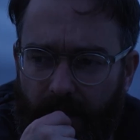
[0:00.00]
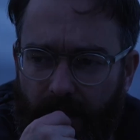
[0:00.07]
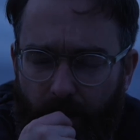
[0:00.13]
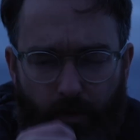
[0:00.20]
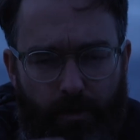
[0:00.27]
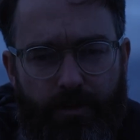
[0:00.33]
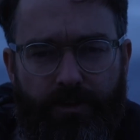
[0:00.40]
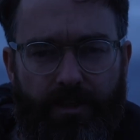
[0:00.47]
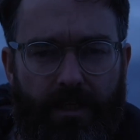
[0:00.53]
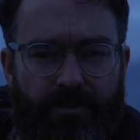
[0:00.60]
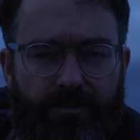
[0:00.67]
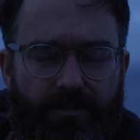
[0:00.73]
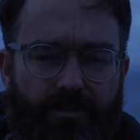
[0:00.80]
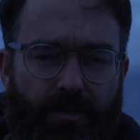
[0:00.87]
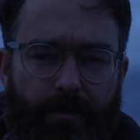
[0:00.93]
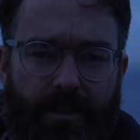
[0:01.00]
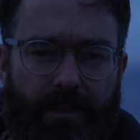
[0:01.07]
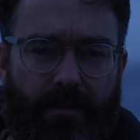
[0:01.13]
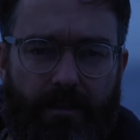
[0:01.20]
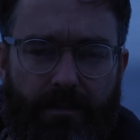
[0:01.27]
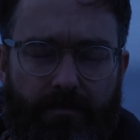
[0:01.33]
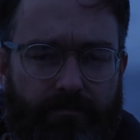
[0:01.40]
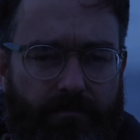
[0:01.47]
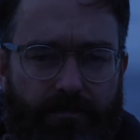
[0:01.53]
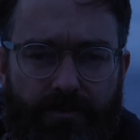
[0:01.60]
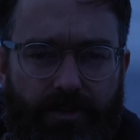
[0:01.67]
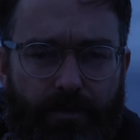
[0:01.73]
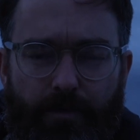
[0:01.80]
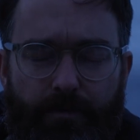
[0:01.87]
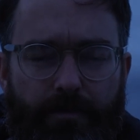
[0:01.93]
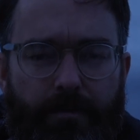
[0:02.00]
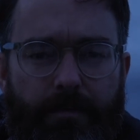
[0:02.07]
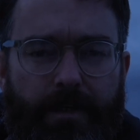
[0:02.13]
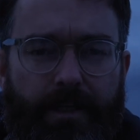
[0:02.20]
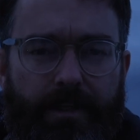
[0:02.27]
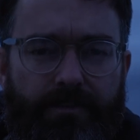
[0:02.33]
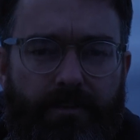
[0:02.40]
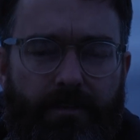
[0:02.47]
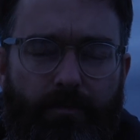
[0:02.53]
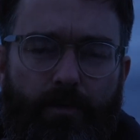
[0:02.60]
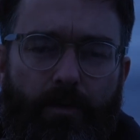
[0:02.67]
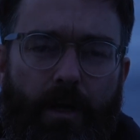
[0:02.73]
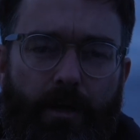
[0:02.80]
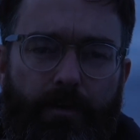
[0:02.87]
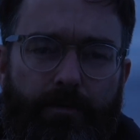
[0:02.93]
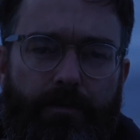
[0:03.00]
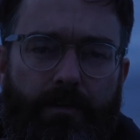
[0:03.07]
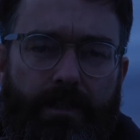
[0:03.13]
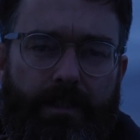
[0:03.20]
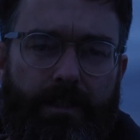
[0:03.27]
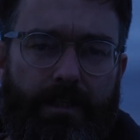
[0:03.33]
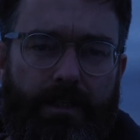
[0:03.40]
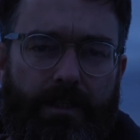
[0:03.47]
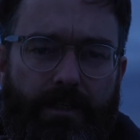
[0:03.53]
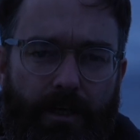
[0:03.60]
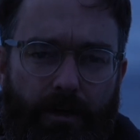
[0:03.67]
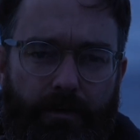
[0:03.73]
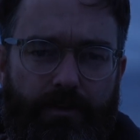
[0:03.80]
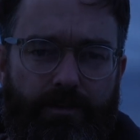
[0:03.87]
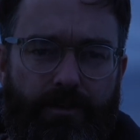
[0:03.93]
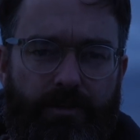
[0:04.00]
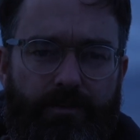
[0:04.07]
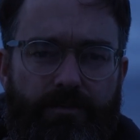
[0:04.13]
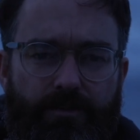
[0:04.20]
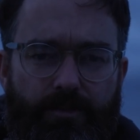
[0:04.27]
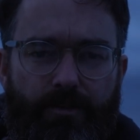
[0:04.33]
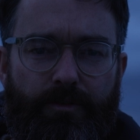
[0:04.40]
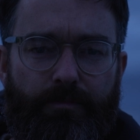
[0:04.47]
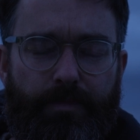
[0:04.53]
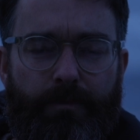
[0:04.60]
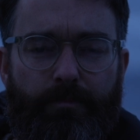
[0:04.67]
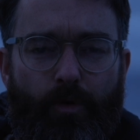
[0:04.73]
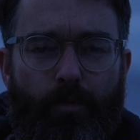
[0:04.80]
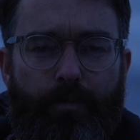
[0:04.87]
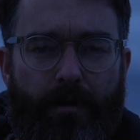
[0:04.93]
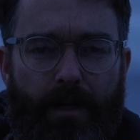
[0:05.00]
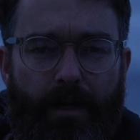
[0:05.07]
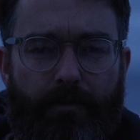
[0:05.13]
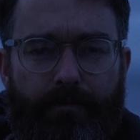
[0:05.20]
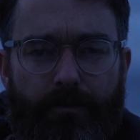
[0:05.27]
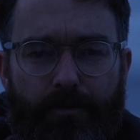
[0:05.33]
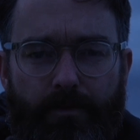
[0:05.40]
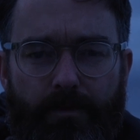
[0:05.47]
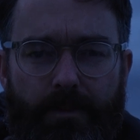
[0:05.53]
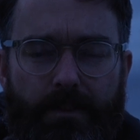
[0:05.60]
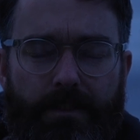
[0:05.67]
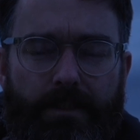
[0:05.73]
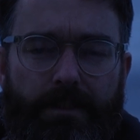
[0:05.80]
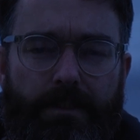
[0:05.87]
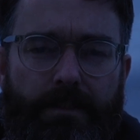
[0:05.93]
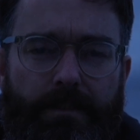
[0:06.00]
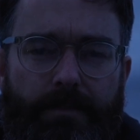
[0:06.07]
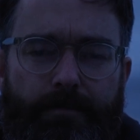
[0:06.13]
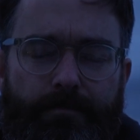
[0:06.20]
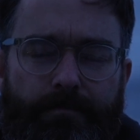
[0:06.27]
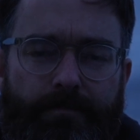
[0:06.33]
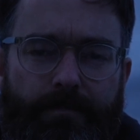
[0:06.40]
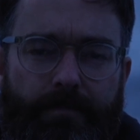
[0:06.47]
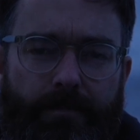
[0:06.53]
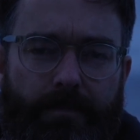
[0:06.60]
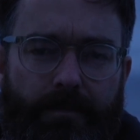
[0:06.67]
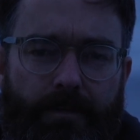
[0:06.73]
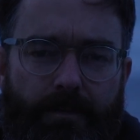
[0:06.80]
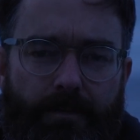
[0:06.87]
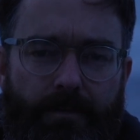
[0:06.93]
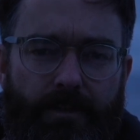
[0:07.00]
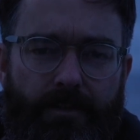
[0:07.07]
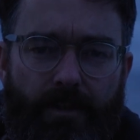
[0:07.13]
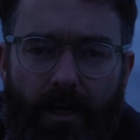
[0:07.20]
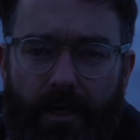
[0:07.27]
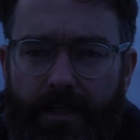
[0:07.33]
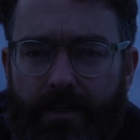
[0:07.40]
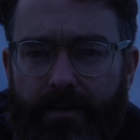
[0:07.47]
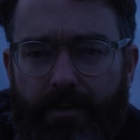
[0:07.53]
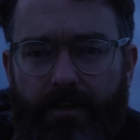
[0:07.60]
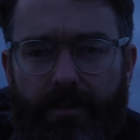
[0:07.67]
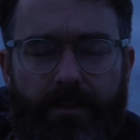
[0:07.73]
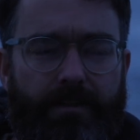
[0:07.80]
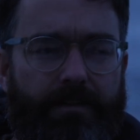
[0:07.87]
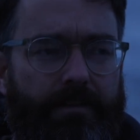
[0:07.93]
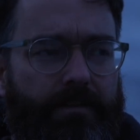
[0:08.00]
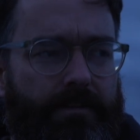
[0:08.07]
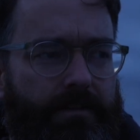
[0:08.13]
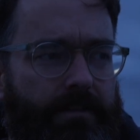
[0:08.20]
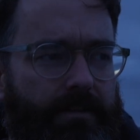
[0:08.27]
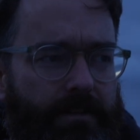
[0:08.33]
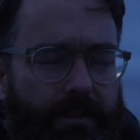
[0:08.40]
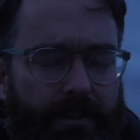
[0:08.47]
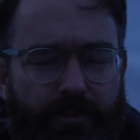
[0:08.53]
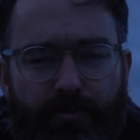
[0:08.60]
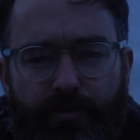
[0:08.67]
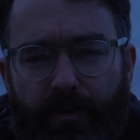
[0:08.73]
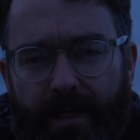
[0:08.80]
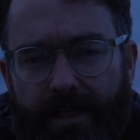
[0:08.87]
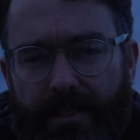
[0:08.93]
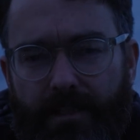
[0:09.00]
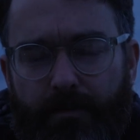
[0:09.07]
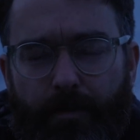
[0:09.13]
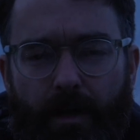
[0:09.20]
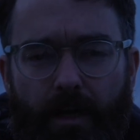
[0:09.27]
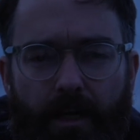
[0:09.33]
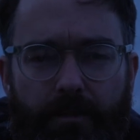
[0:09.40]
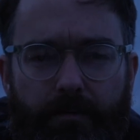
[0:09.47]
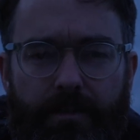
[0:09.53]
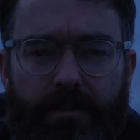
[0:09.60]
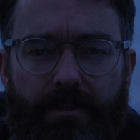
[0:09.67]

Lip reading: I want to share just something in 2 or 3 minutes that will hopefully encourage us to be more prayerful. The night that is fading behind me,